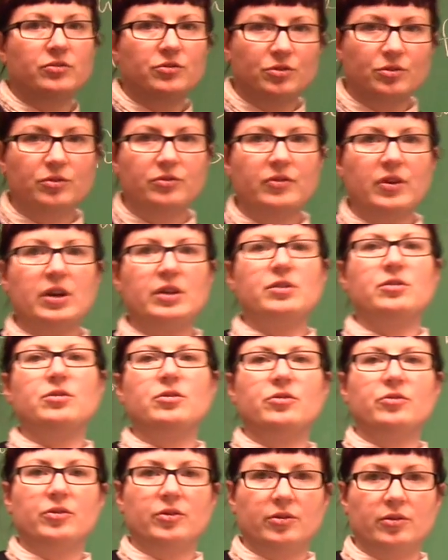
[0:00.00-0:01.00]
of truth
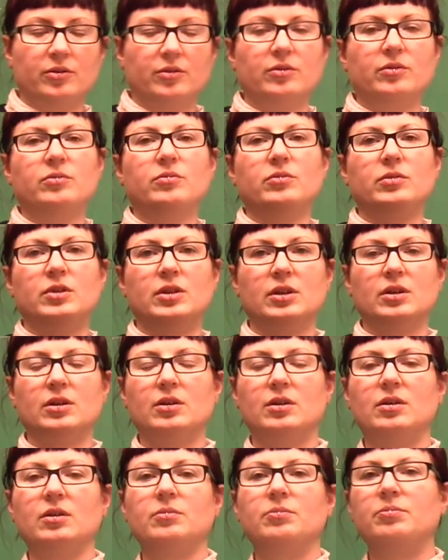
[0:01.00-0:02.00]
values for
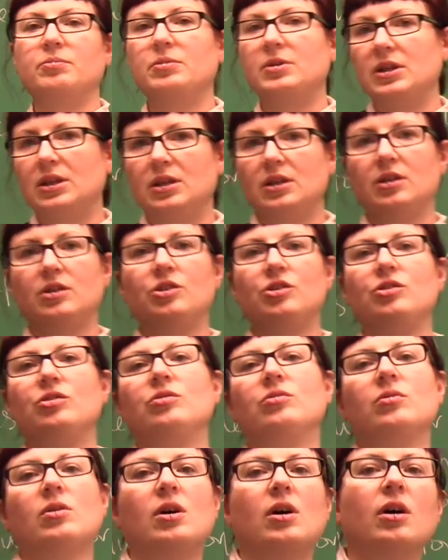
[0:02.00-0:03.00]
the P,
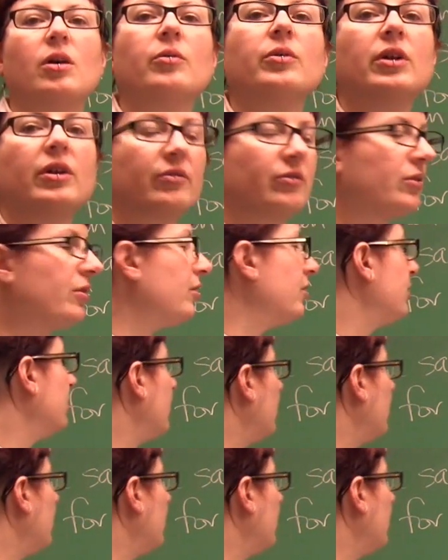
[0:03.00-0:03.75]
Q, R, whatever